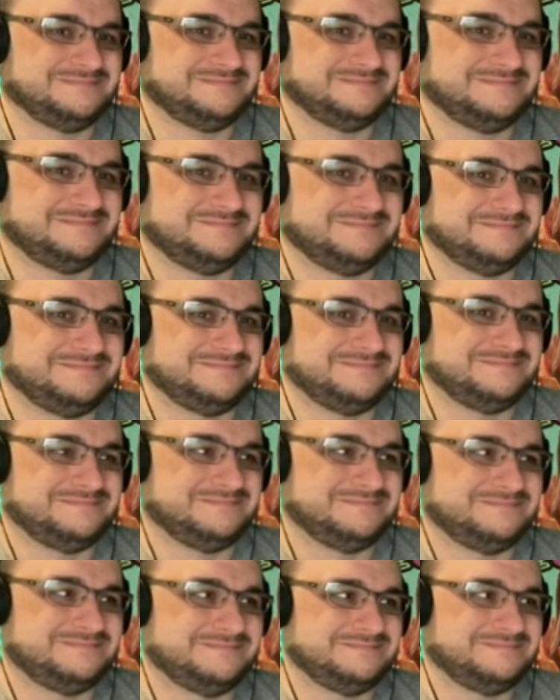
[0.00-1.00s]

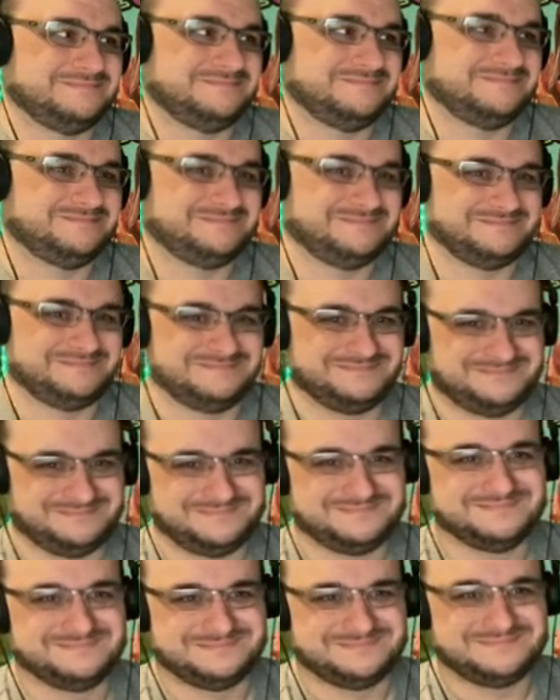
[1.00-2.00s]

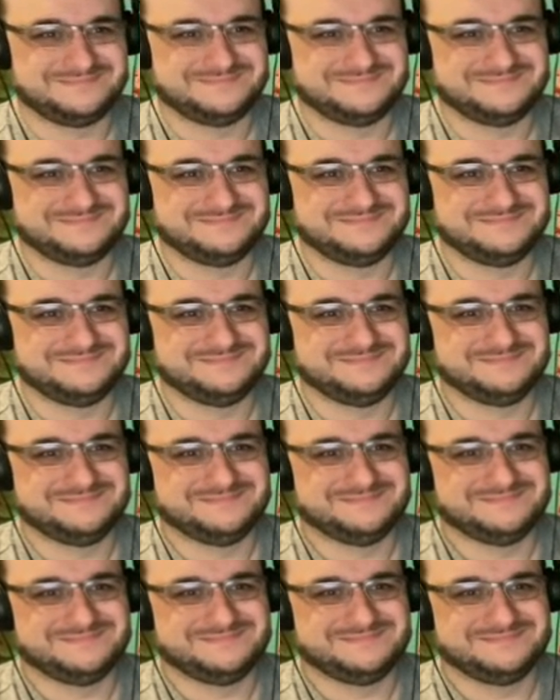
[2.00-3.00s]

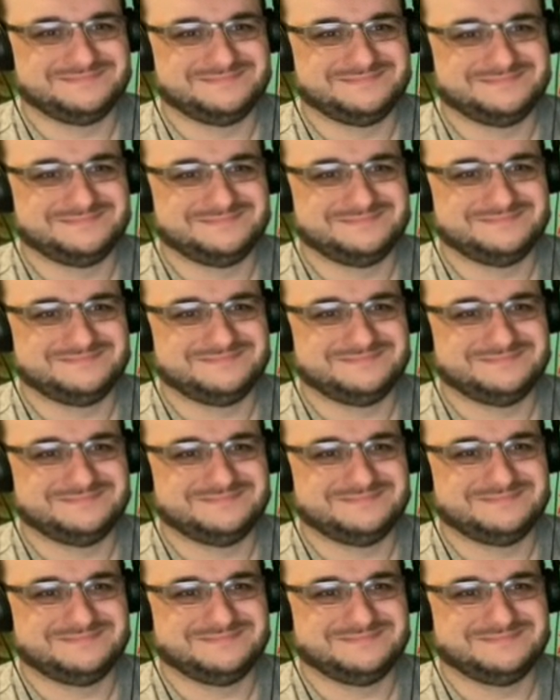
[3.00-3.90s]
[no speech]